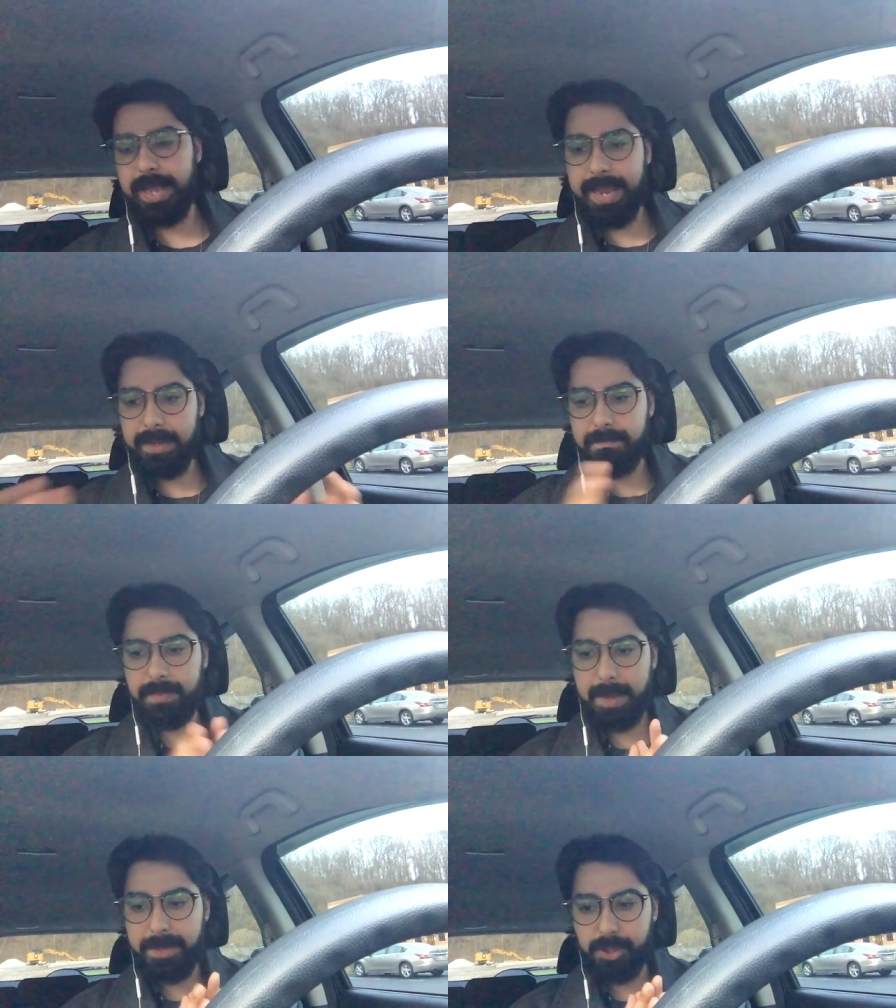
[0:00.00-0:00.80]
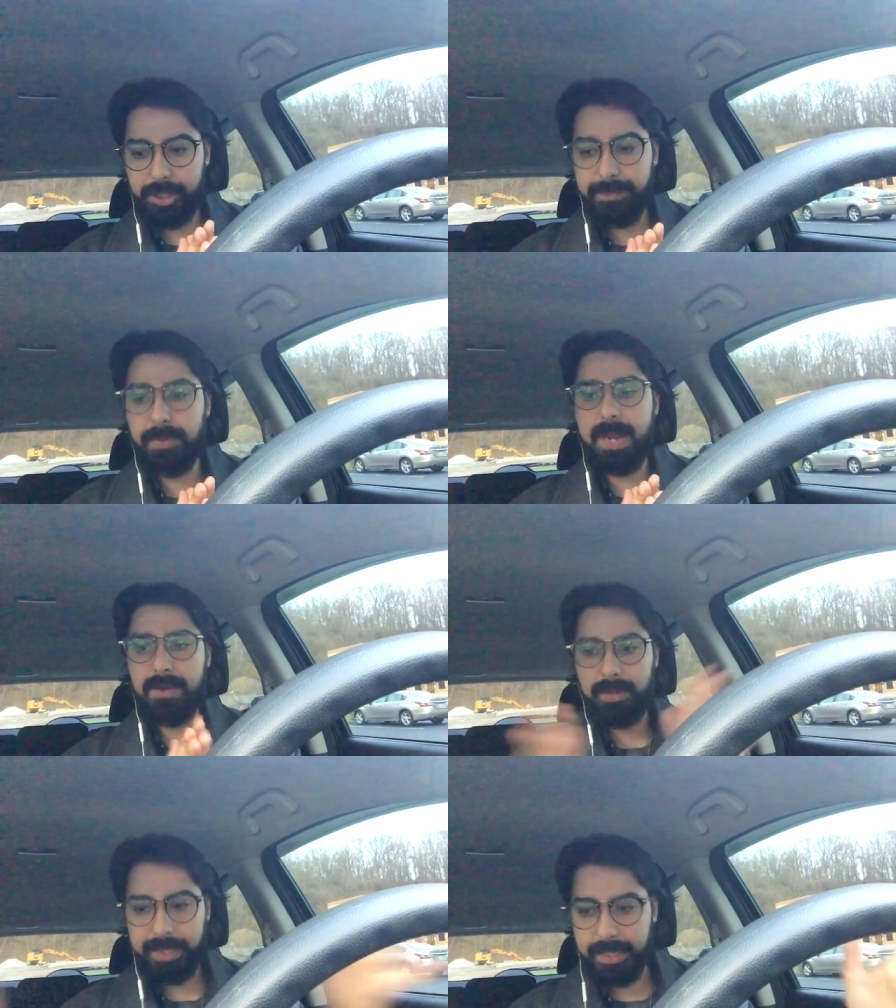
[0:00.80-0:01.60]
a I mean she's put
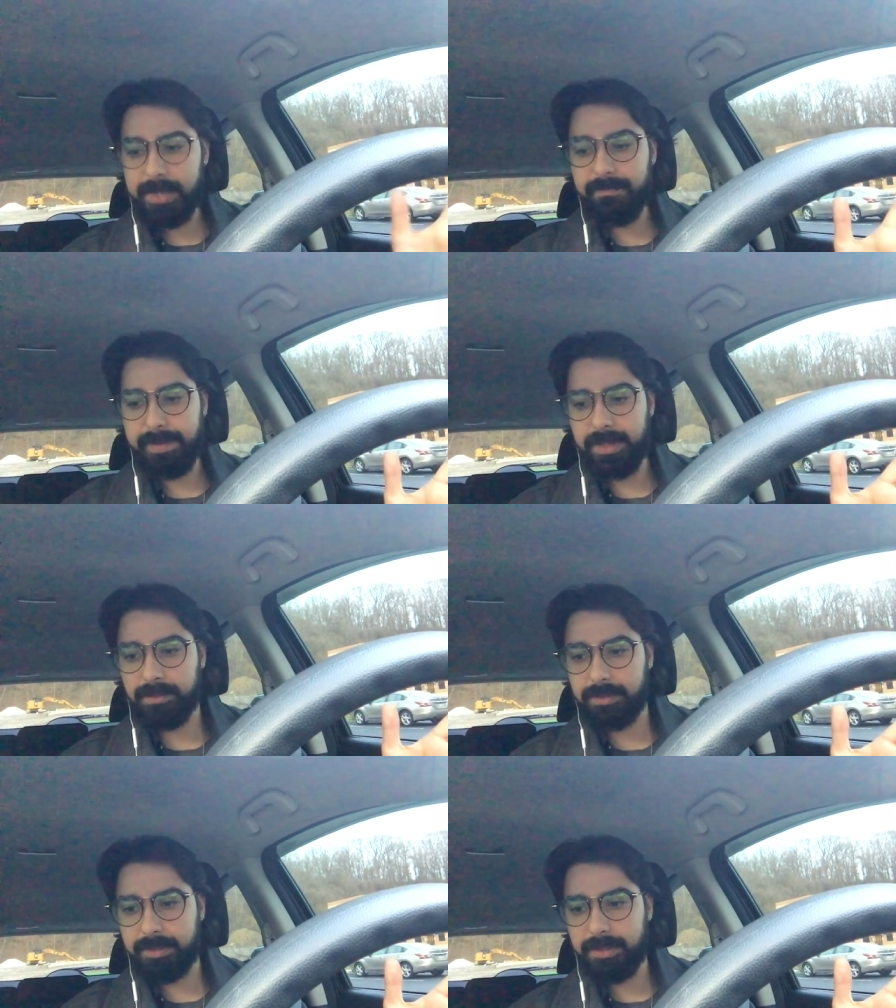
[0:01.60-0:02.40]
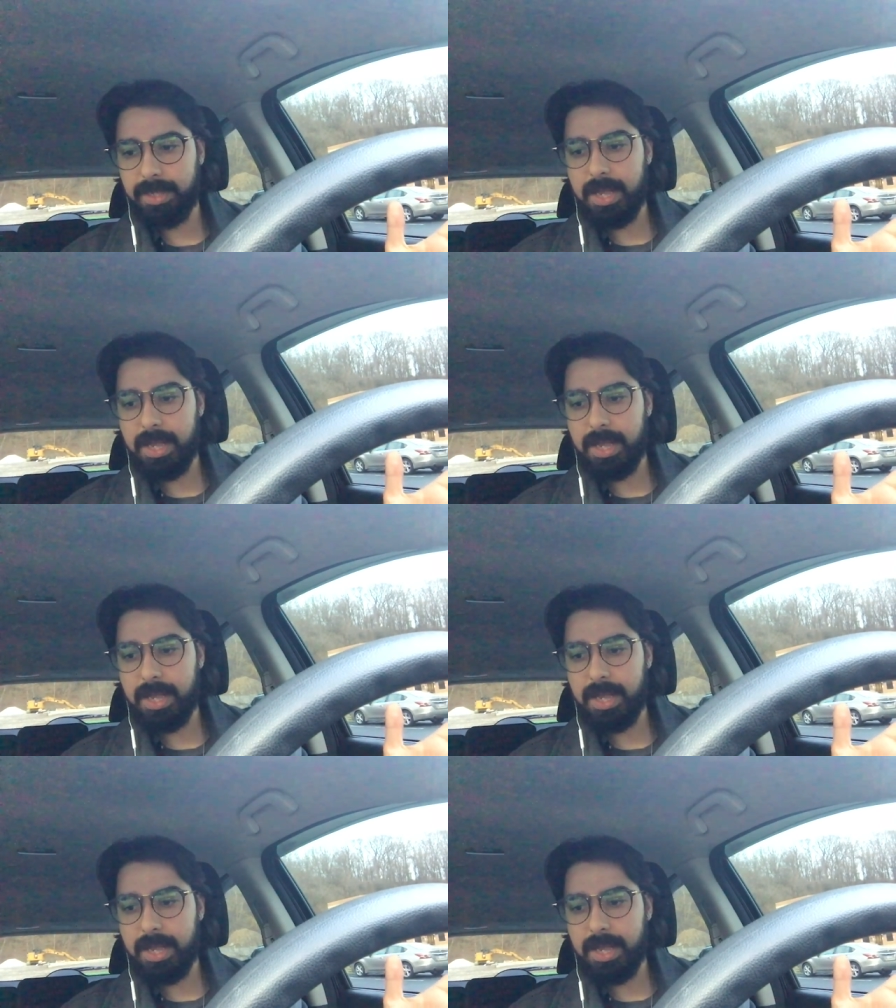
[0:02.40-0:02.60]
out a litany of bills,